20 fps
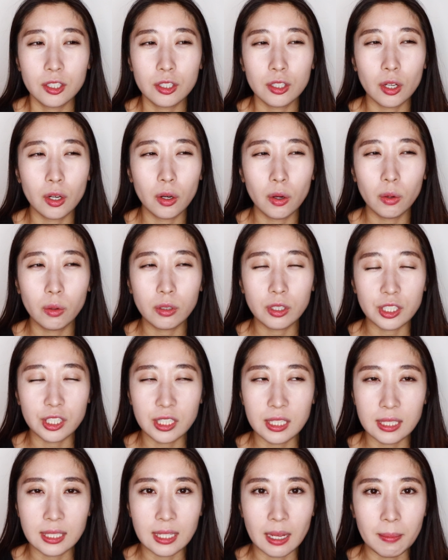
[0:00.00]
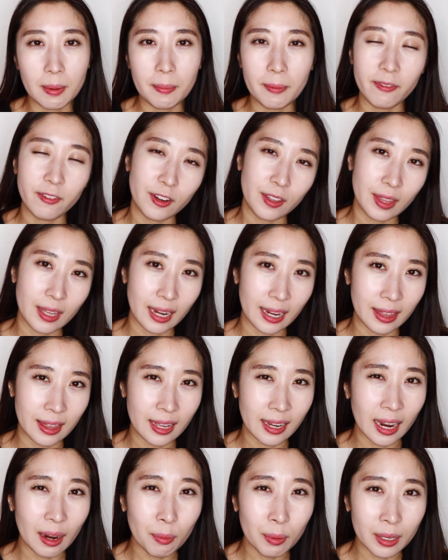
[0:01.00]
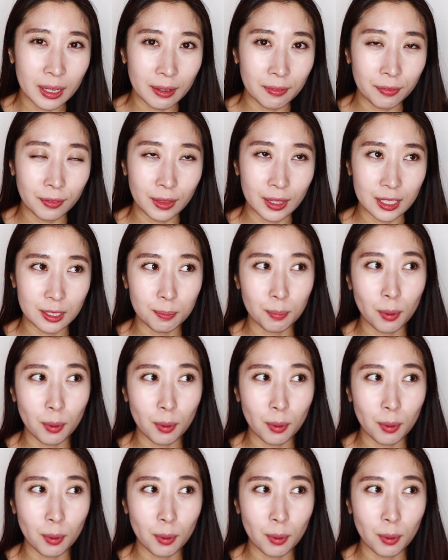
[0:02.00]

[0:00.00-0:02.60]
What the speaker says: So just to sum up everything, I think I would give this